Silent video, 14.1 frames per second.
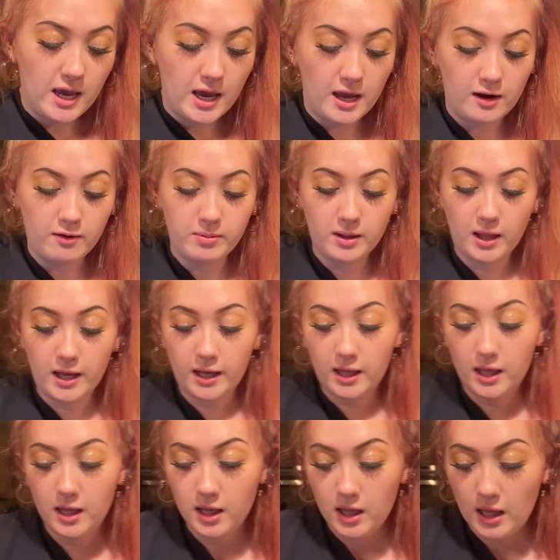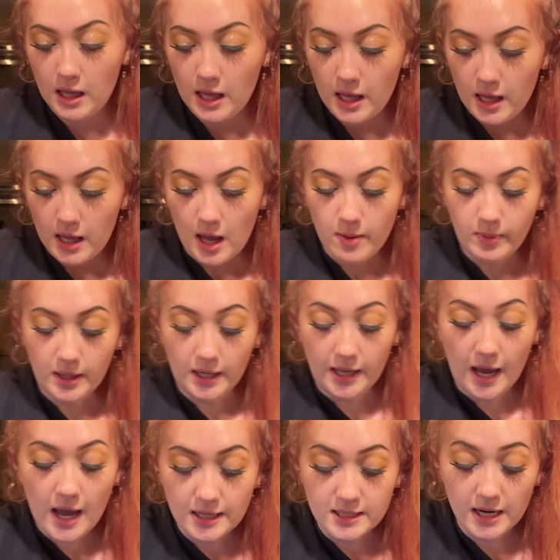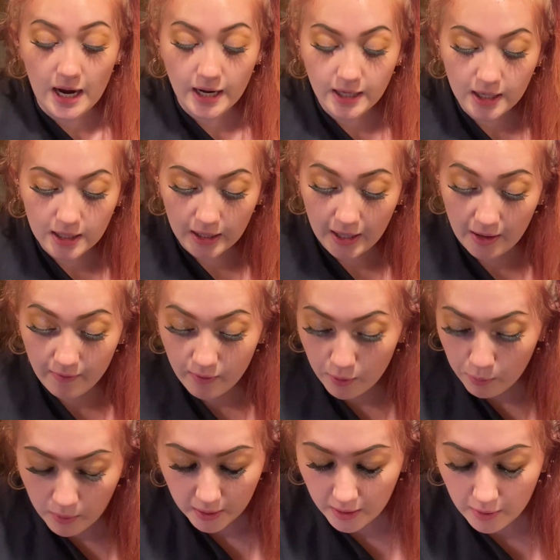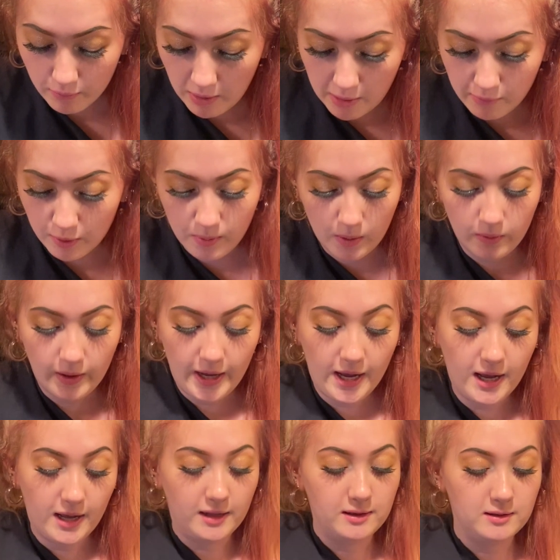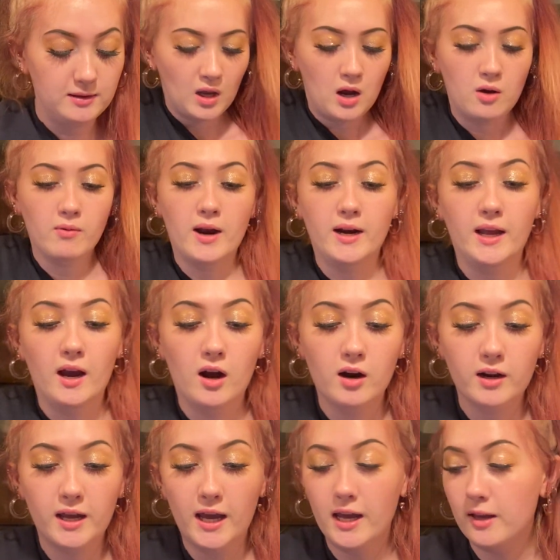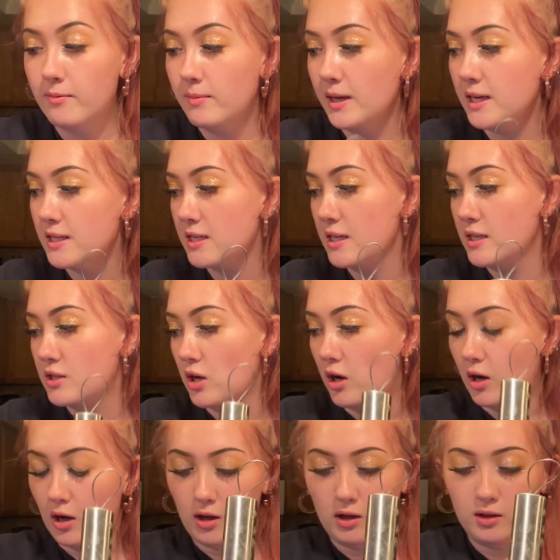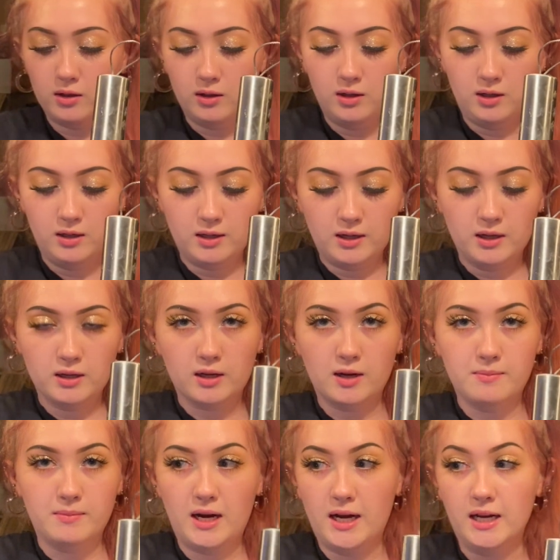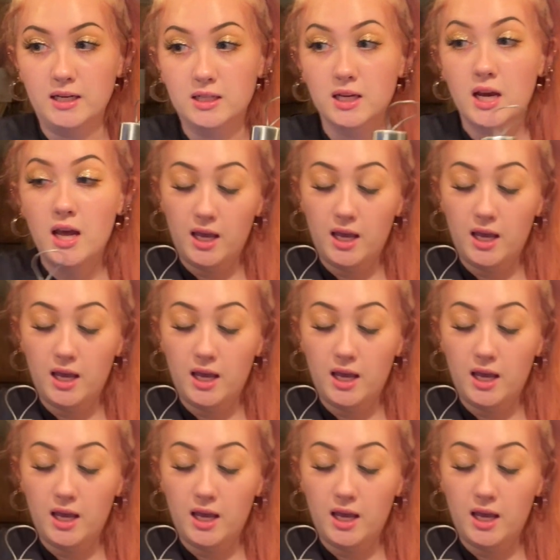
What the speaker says: And it'd be like, I mean, yeah, technically everyone can write with both hands. Alrighty, our cake mix is all combined.